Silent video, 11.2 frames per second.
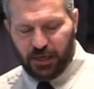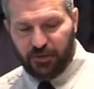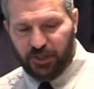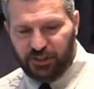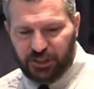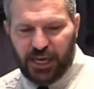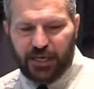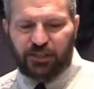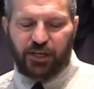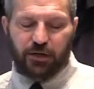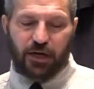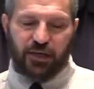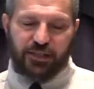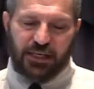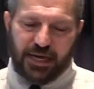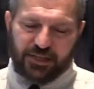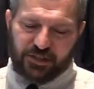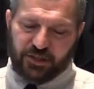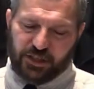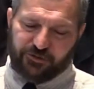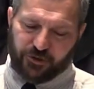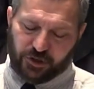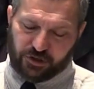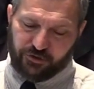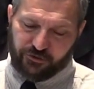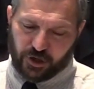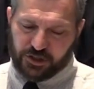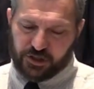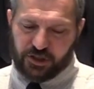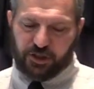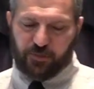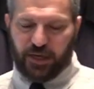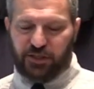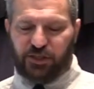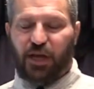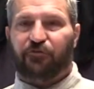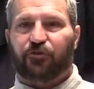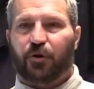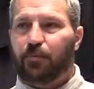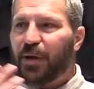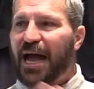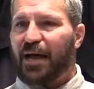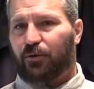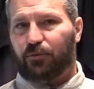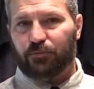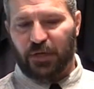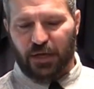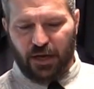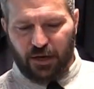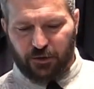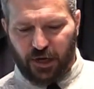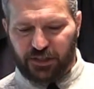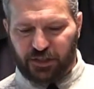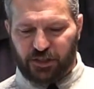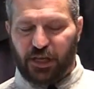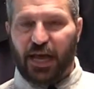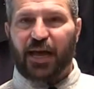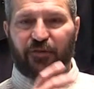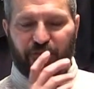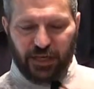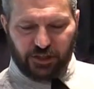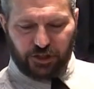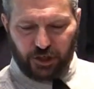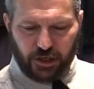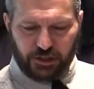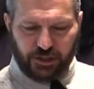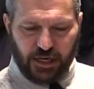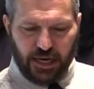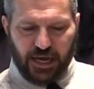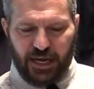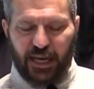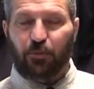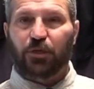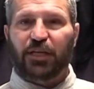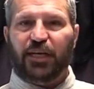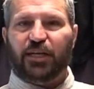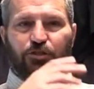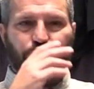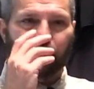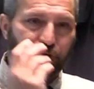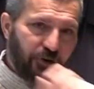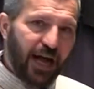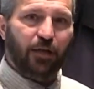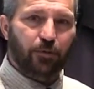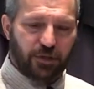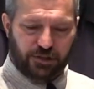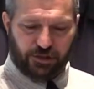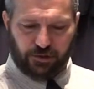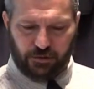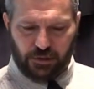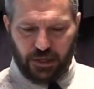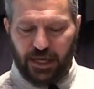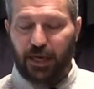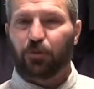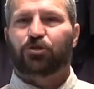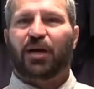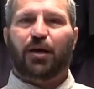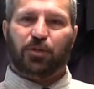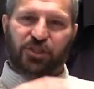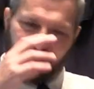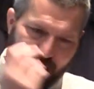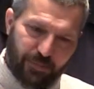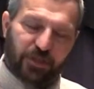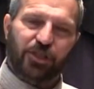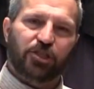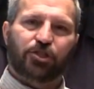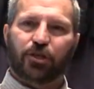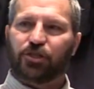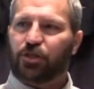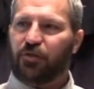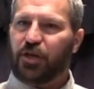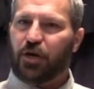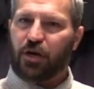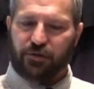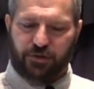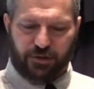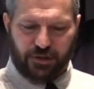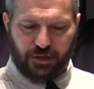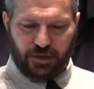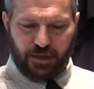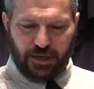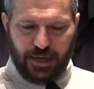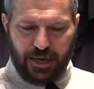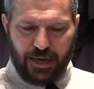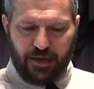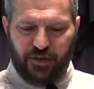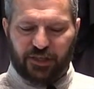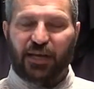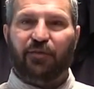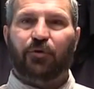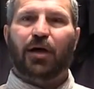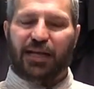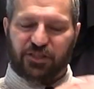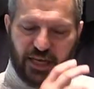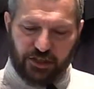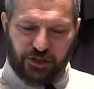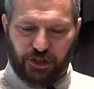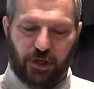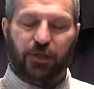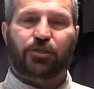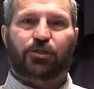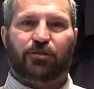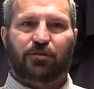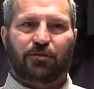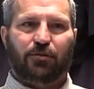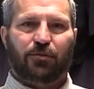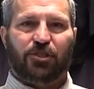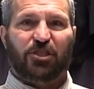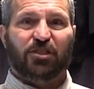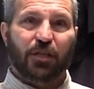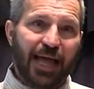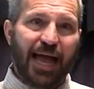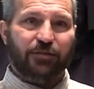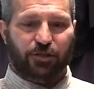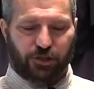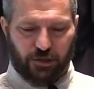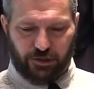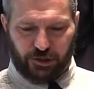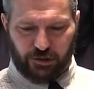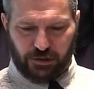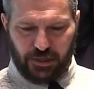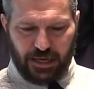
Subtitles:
The stage here in our text in these first two verses is being set for a battle. Christ is the head of his church, and he will lead his true followers. He will try to establish his church on the earth. The devil has his church, which is the Latin church.